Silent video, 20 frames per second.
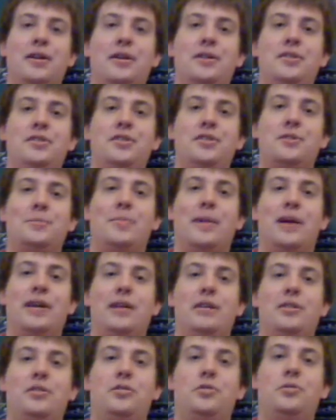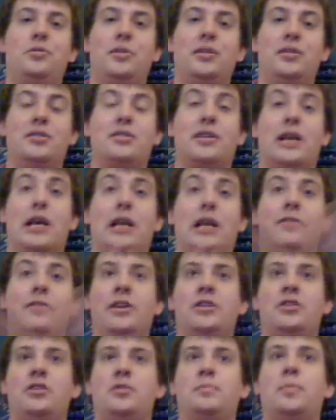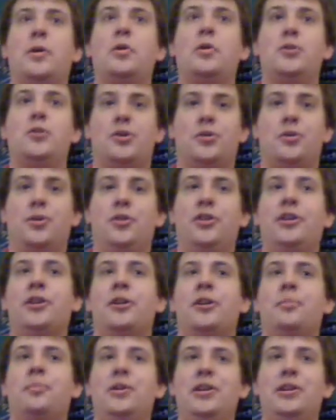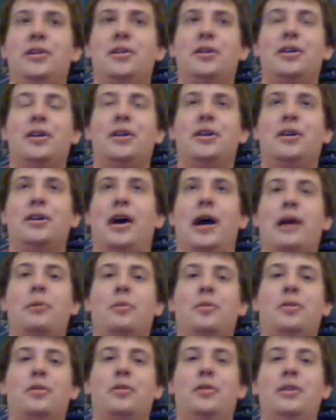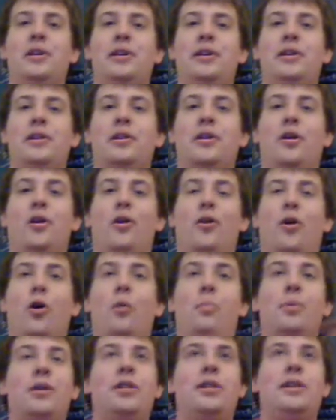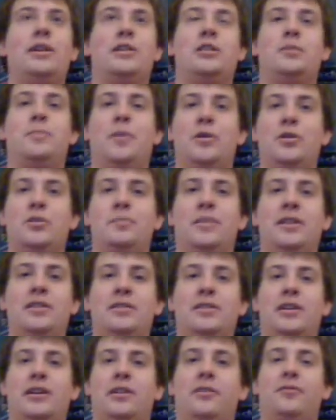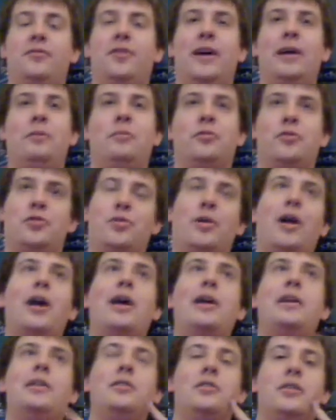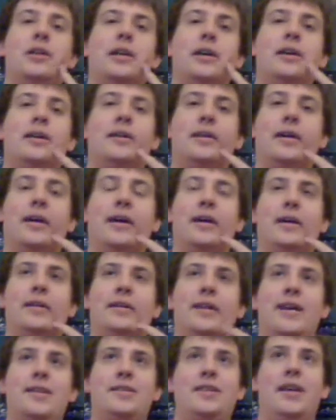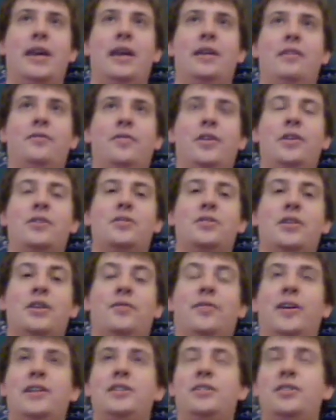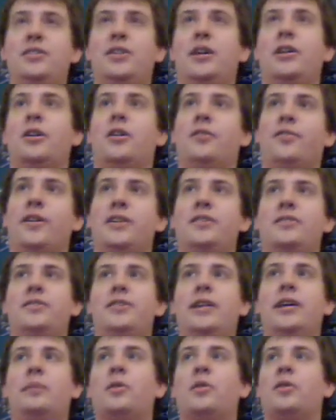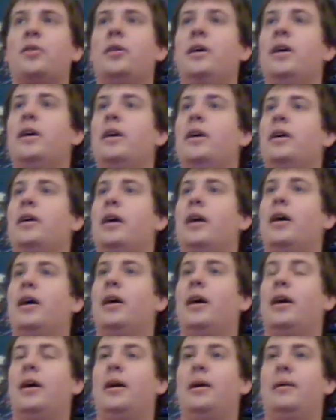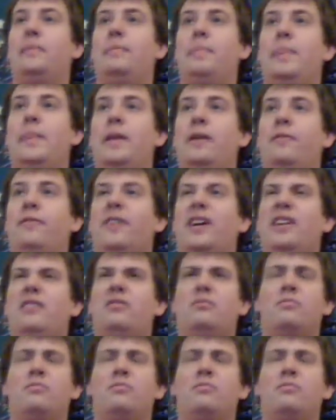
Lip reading: just by doing this kind of exposure therapy, I will openly expose myself. I will try not to edit videos. If I stutter, if I stammer, if I